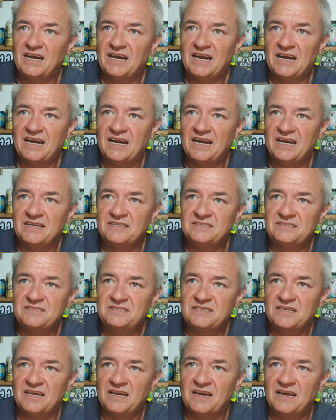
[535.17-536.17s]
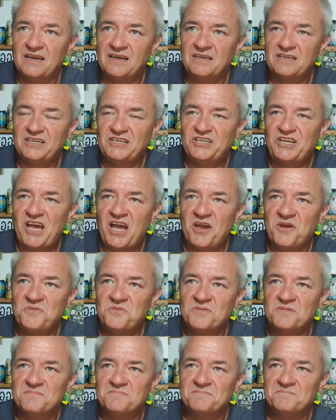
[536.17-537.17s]
and, uh, you
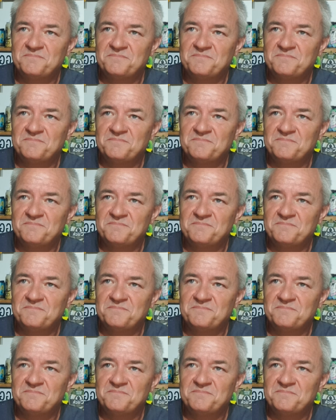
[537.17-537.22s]
know,